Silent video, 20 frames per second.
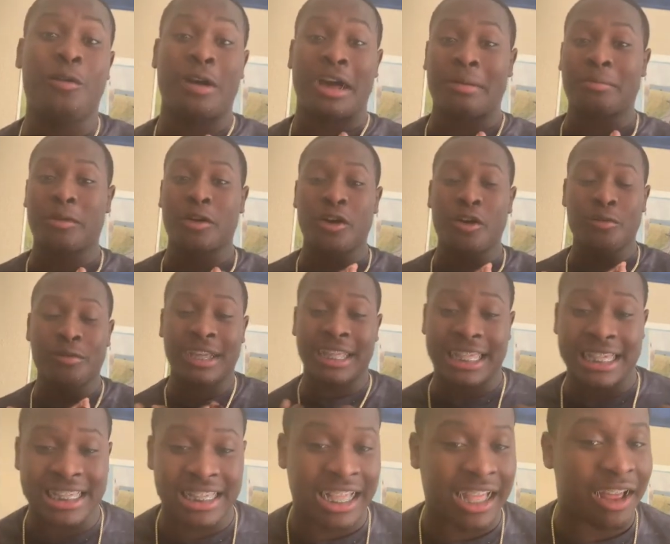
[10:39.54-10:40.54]
who I'm going with
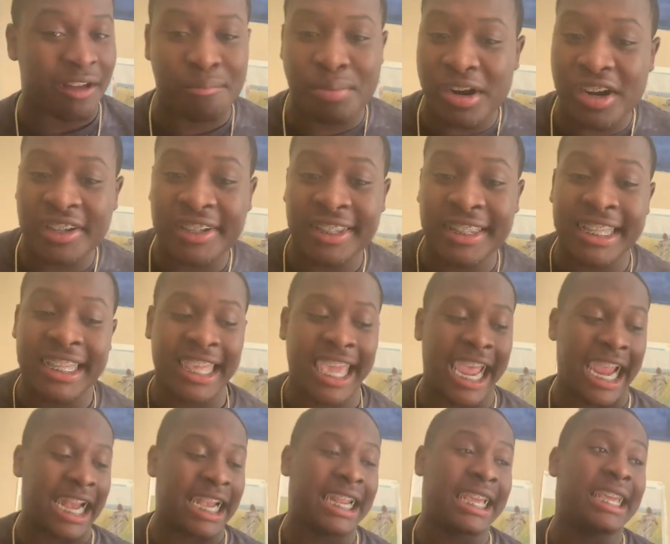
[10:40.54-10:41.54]
because personally
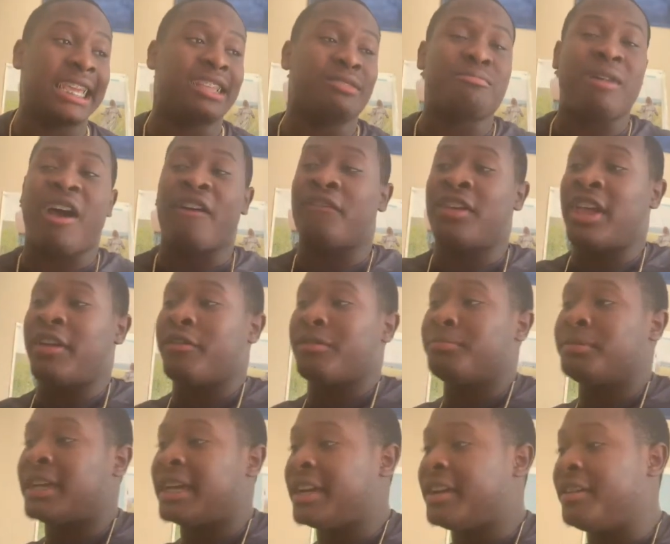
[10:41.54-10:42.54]
KD is my favorite
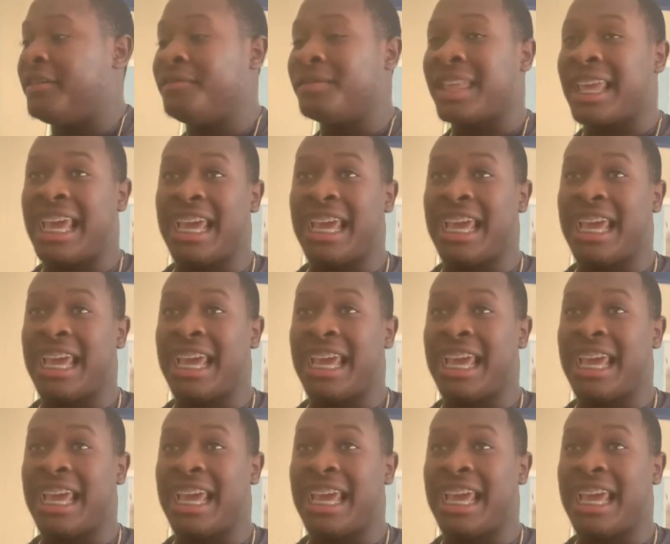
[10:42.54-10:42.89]
player,